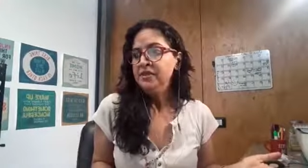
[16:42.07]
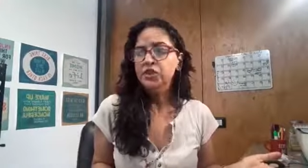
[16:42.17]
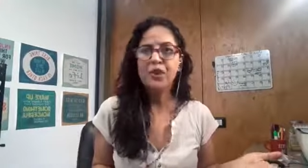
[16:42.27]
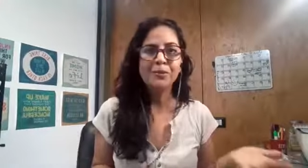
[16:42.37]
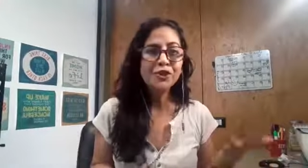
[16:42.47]

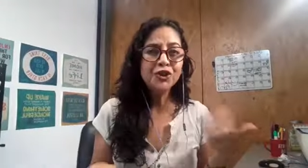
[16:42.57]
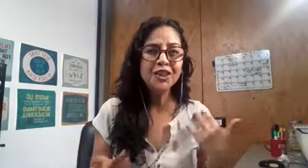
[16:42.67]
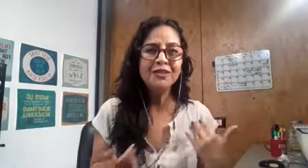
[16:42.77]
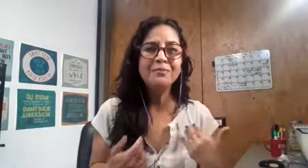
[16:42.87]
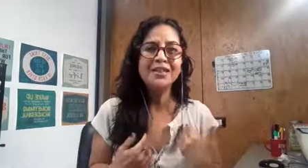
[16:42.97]
So I'm going to
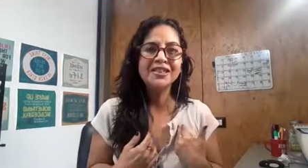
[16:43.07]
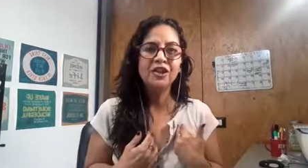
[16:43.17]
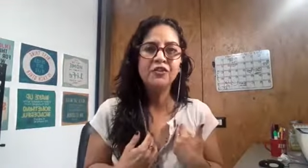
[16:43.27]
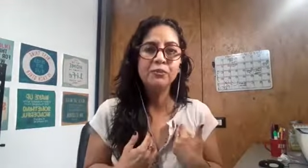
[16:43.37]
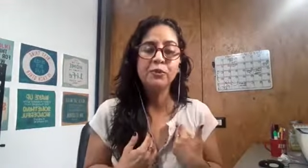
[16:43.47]
give
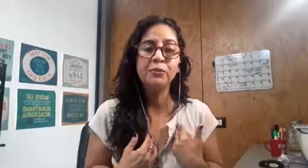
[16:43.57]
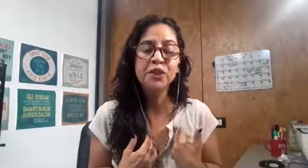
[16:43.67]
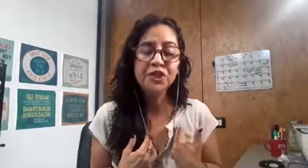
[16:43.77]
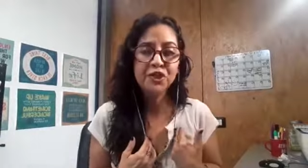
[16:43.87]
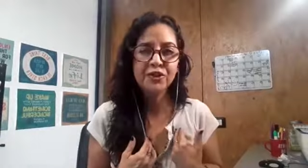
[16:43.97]
myself
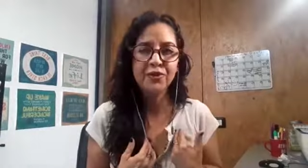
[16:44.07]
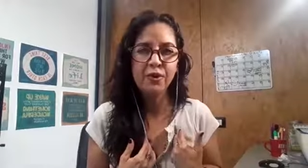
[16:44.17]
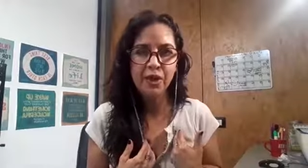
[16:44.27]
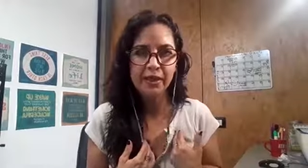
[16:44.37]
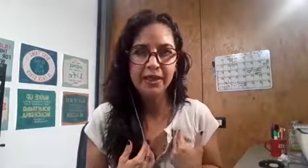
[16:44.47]
permission of
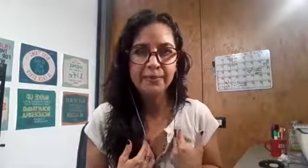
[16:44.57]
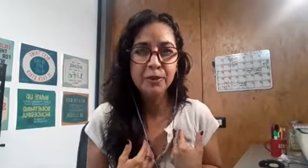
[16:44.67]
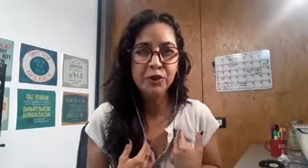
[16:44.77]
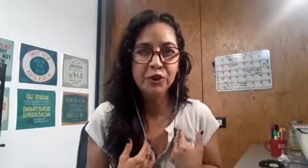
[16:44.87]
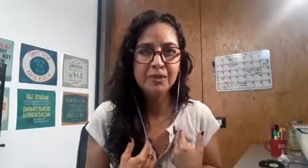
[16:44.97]
crying. I'm
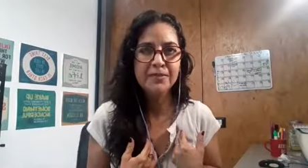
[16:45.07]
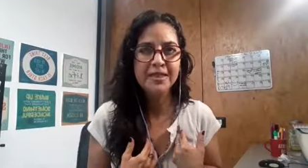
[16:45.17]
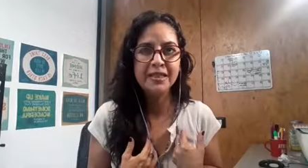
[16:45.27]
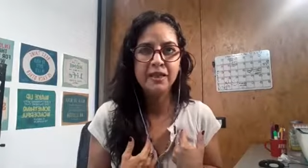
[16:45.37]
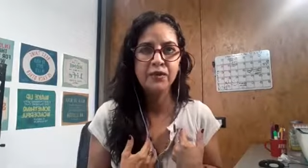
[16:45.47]
going to give
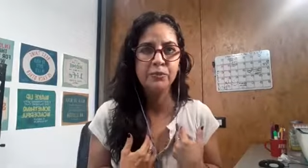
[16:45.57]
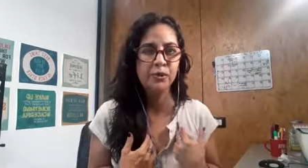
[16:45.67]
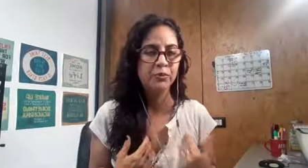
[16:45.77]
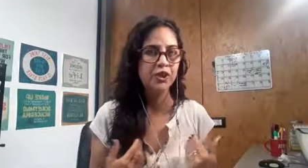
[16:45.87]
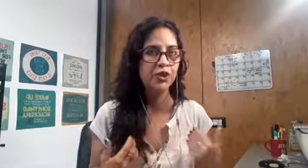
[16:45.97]
myself the
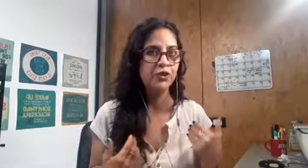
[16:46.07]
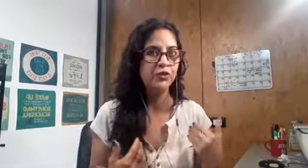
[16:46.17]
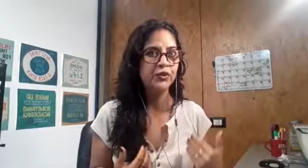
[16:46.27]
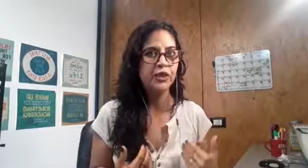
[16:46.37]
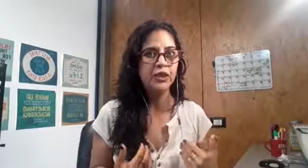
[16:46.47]
permission
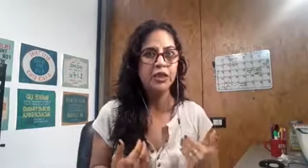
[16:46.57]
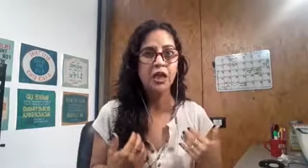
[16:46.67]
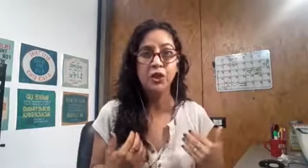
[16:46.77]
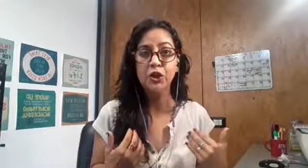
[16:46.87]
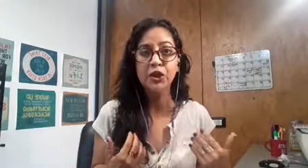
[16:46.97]
to feeling
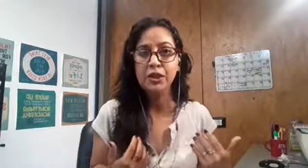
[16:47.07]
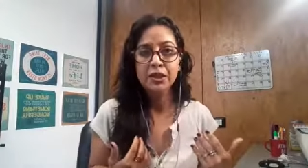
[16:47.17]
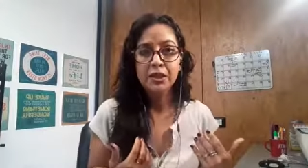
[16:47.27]
not good.